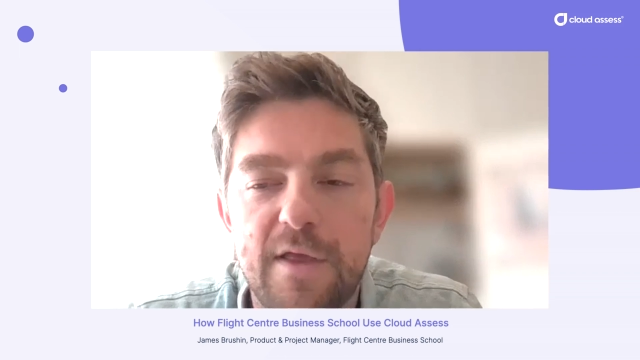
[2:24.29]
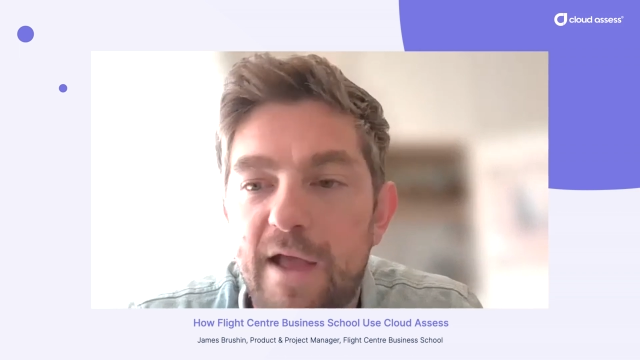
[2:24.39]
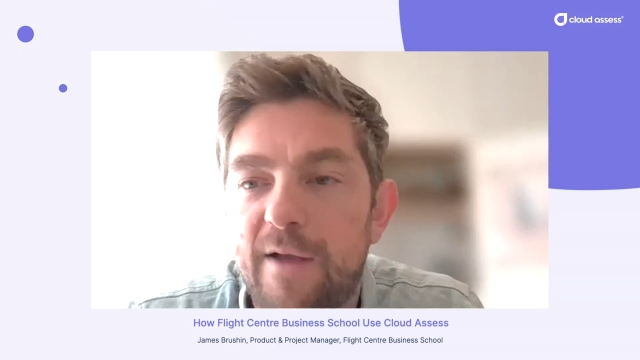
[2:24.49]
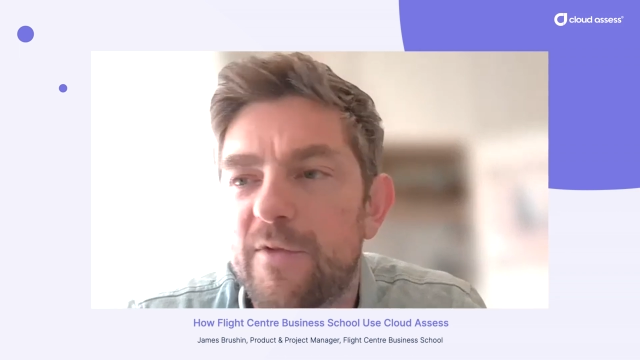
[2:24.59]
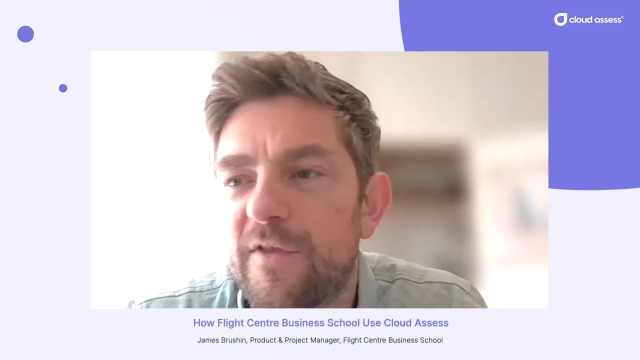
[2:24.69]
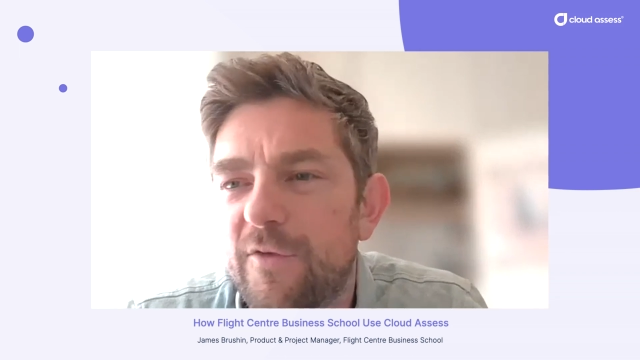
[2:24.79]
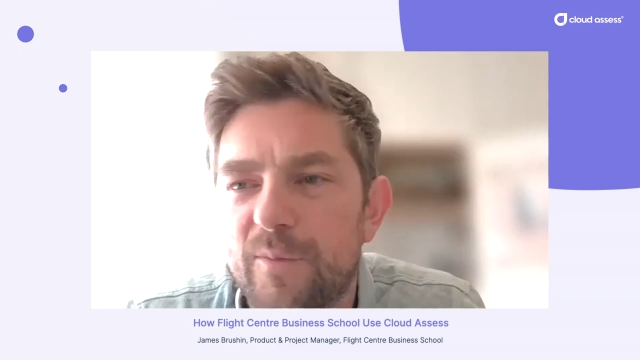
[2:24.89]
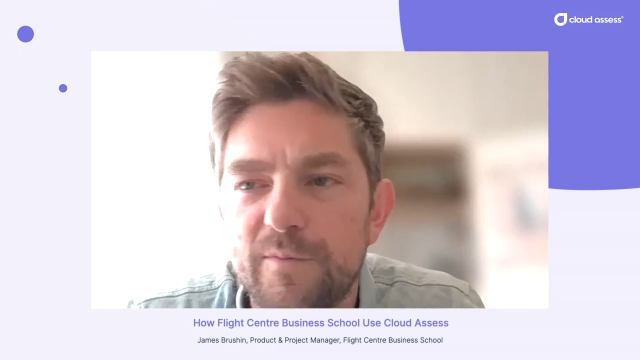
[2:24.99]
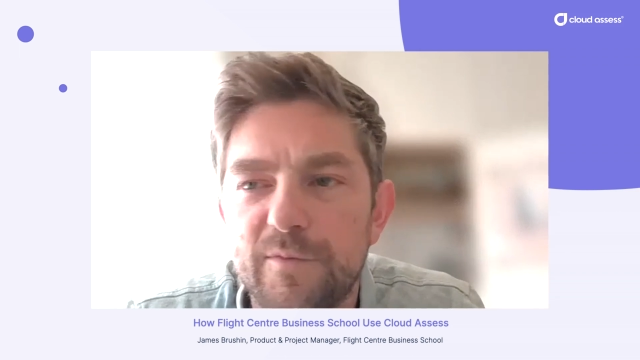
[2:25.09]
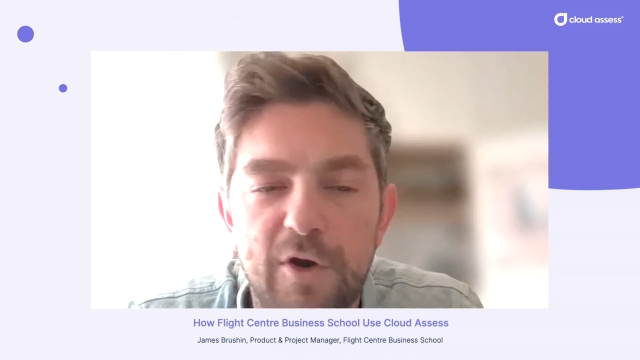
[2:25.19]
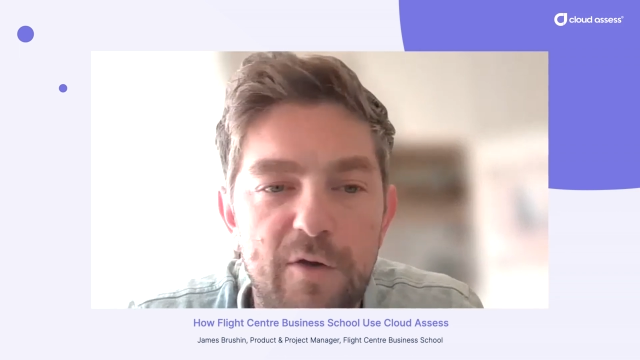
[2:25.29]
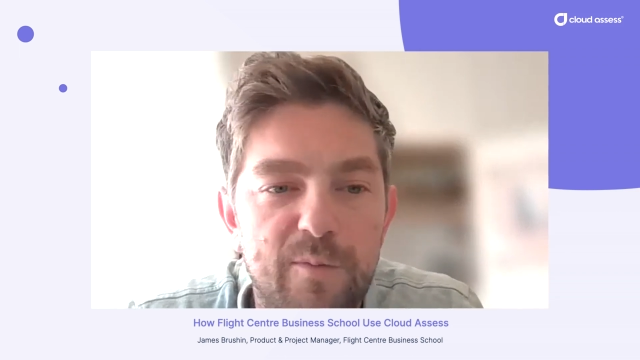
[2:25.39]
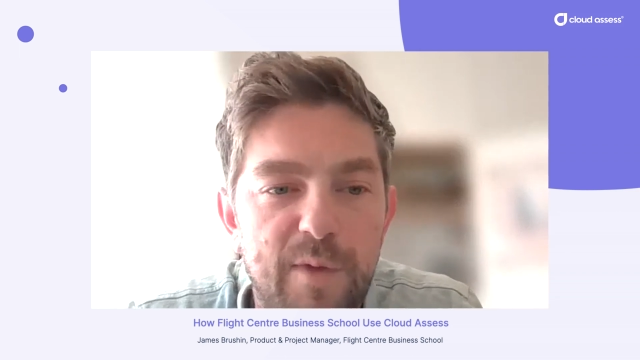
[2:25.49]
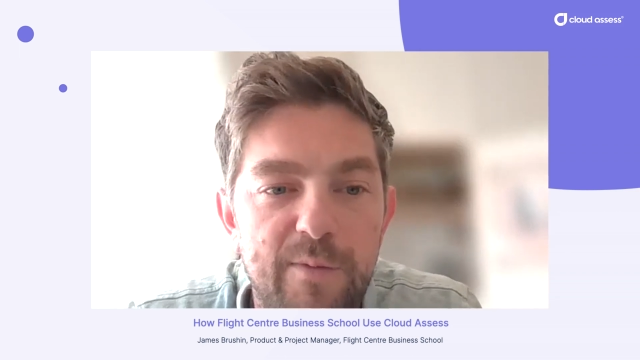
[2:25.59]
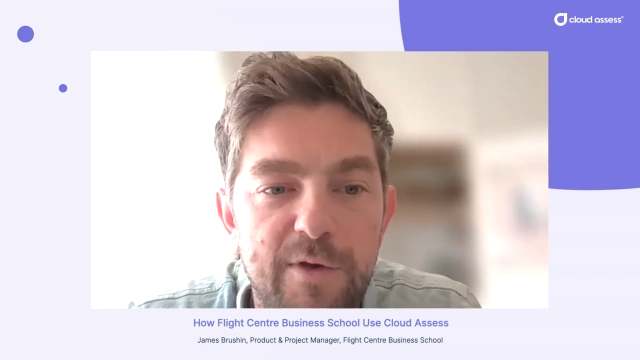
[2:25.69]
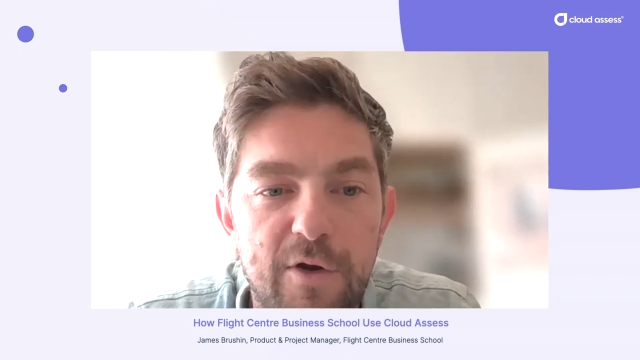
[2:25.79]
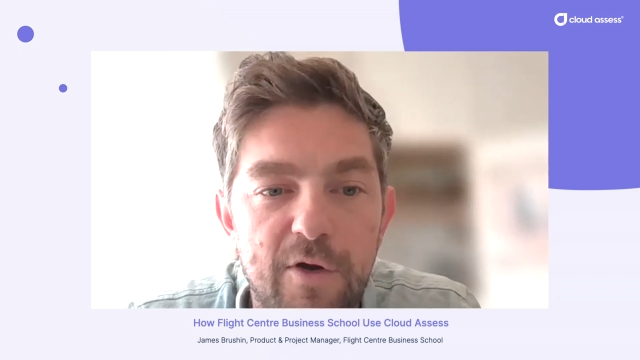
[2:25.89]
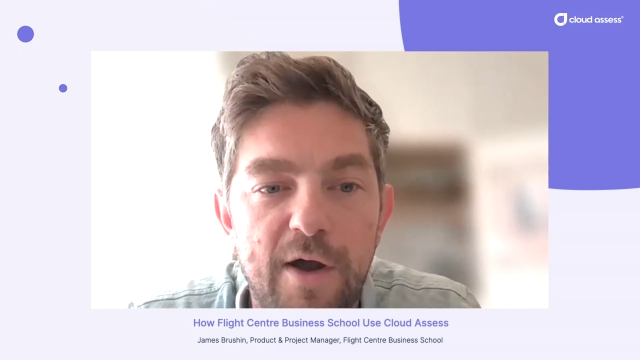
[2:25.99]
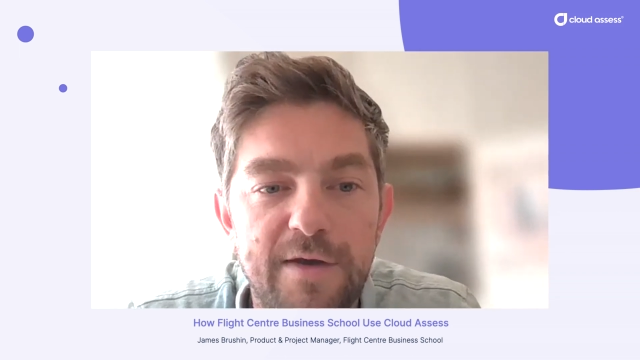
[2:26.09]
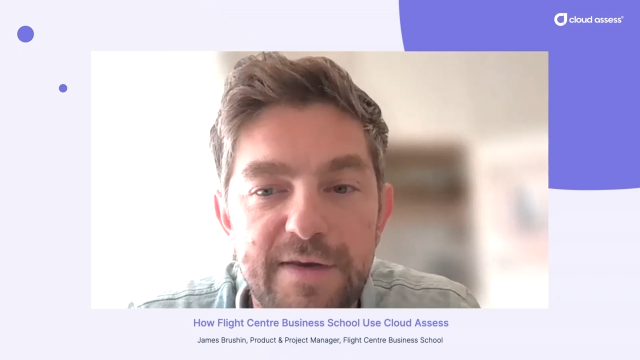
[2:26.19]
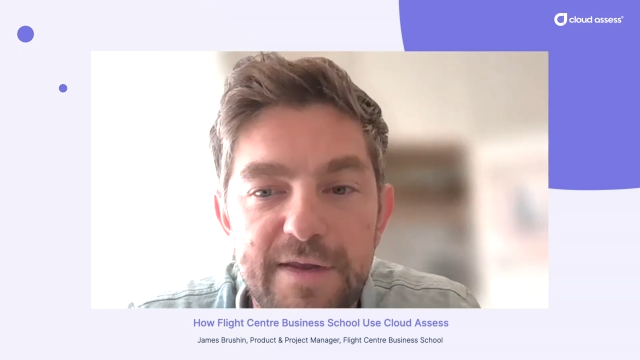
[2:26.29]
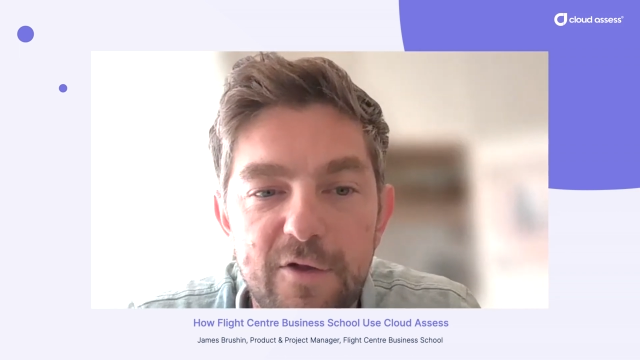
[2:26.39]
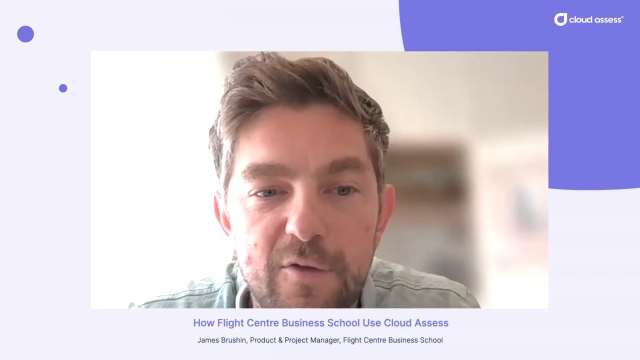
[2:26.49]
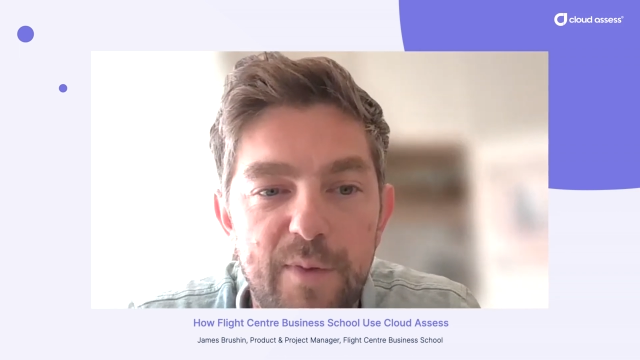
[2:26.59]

It's still maybe not ideal,